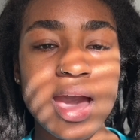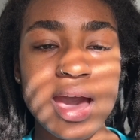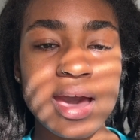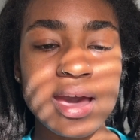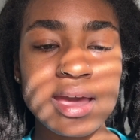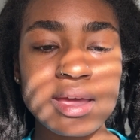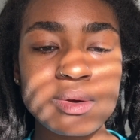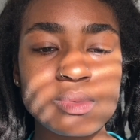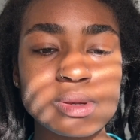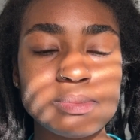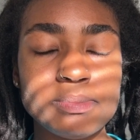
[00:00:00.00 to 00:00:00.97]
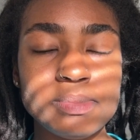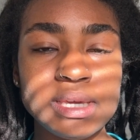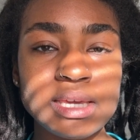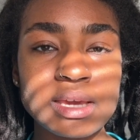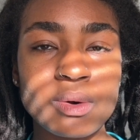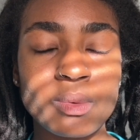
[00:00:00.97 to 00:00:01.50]
I would
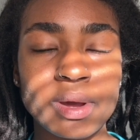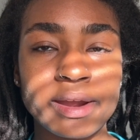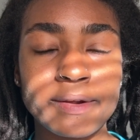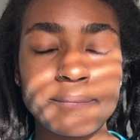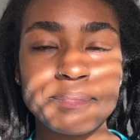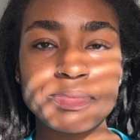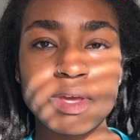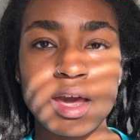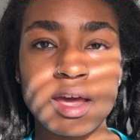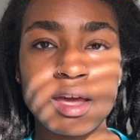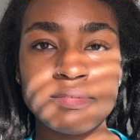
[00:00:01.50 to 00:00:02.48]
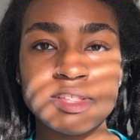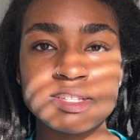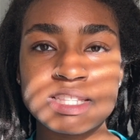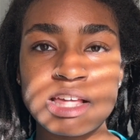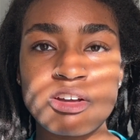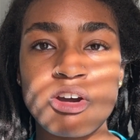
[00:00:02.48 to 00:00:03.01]
be aware of this
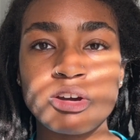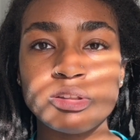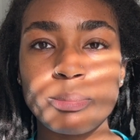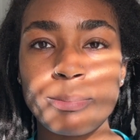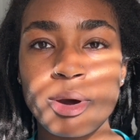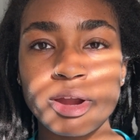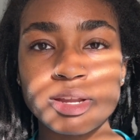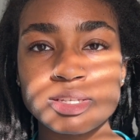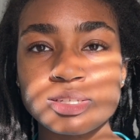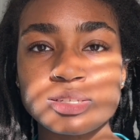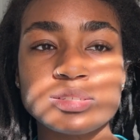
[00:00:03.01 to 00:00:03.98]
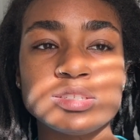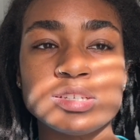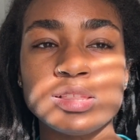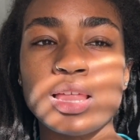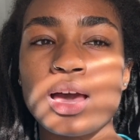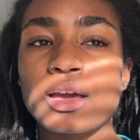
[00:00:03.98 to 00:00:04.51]
thing called part to
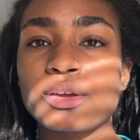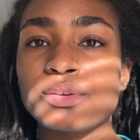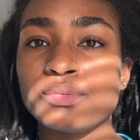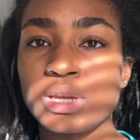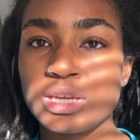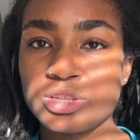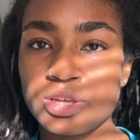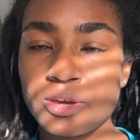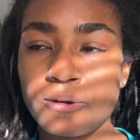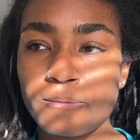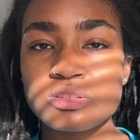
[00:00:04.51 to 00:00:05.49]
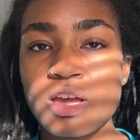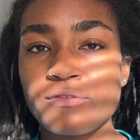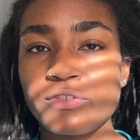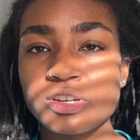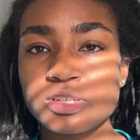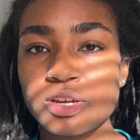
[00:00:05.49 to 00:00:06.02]
lock ratio. So I
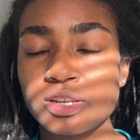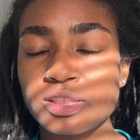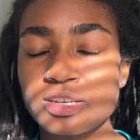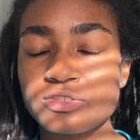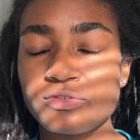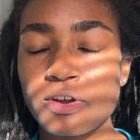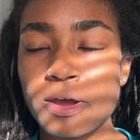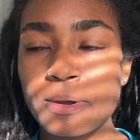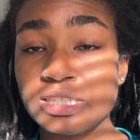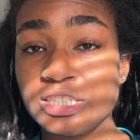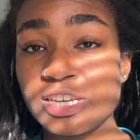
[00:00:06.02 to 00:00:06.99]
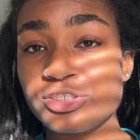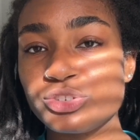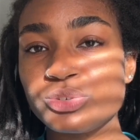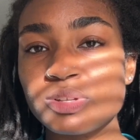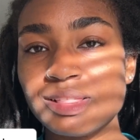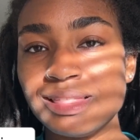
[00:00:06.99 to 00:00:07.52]
first heard of this from
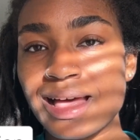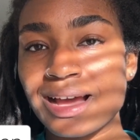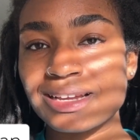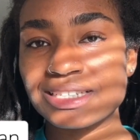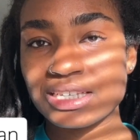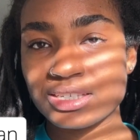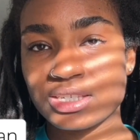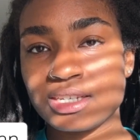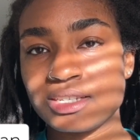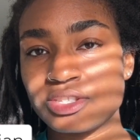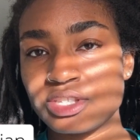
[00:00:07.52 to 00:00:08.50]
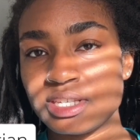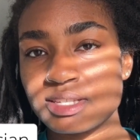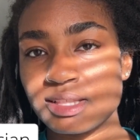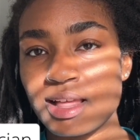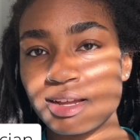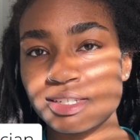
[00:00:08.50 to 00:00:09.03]
Digital Loctician, and she's a
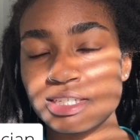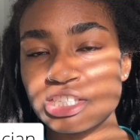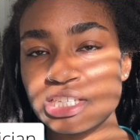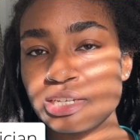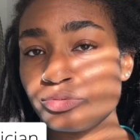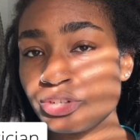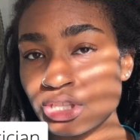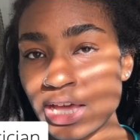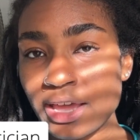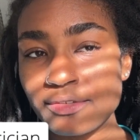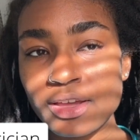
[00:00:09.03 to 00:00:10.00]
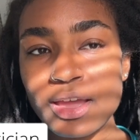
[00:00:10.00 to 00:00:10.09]
loctician in real life,